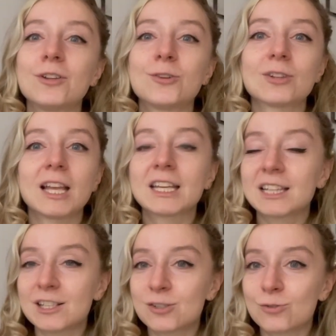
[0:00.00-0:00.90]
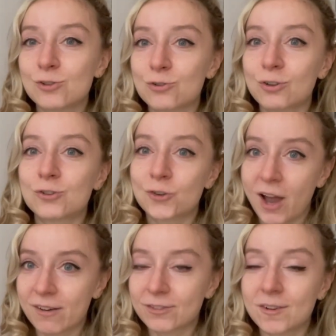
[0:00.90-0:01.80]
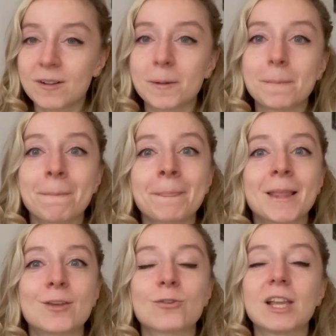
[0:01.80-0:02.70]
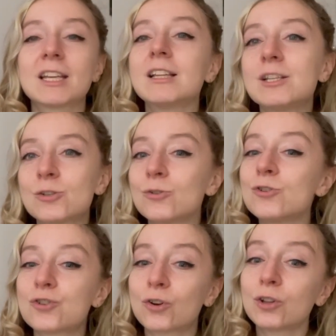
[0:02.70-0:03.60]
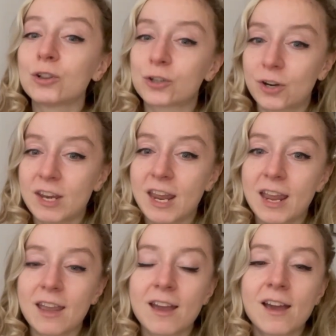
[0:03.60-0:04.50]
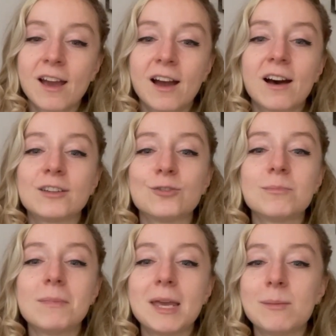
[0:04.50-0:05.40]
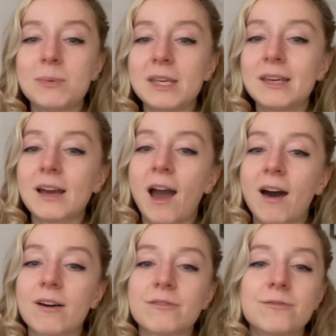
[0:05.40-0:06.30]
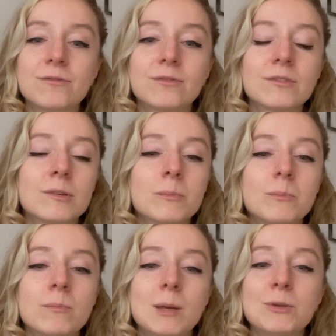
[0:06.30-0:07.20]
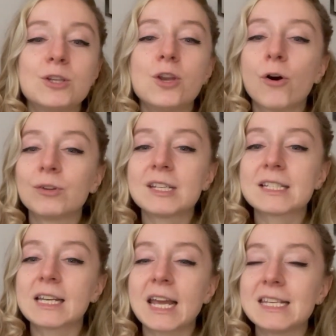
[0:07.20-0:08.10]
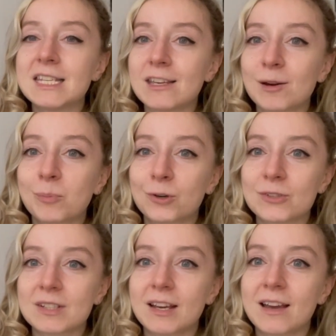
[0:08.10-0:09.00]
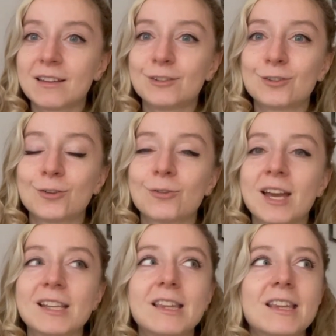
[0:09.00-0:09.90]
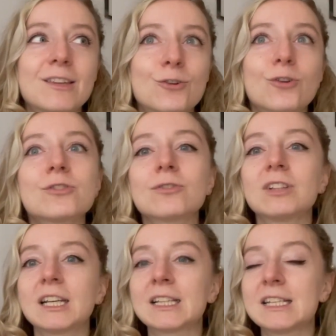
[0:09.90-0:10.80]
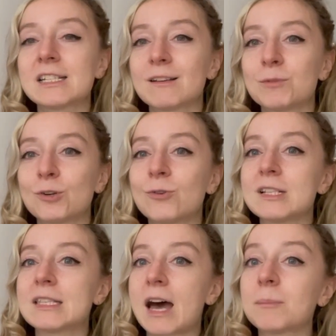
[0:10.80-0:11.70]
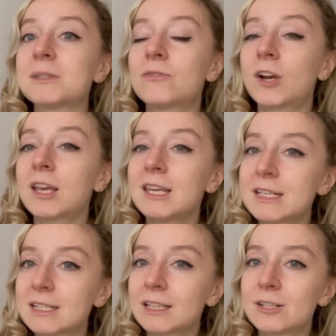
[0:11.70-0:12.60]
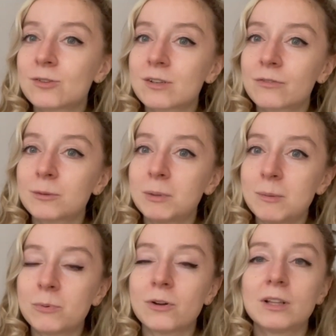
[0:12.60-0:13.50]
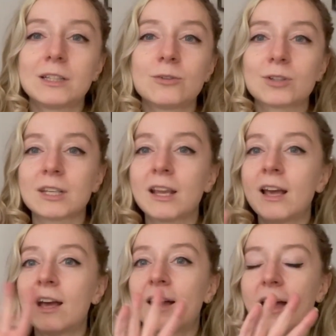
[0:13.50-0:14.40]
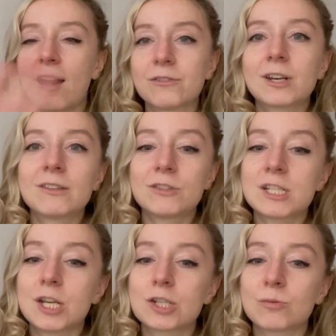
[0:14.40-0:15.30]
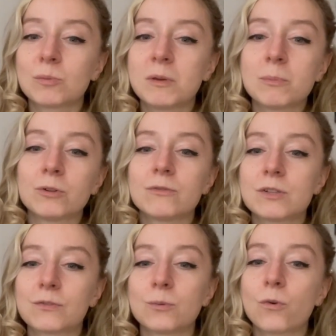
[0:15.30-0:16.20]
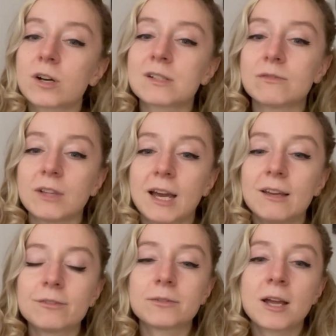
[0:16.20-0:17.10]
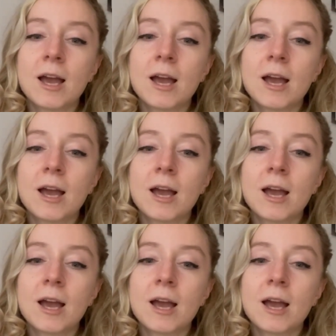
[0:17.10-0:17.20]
You're likely to enjoy travel. You're likely to enjoy learning. You may be known as an idea person, you know, and you're also likely someone who adapts very easily to different people, and you can have the conversation with people of different walks of life.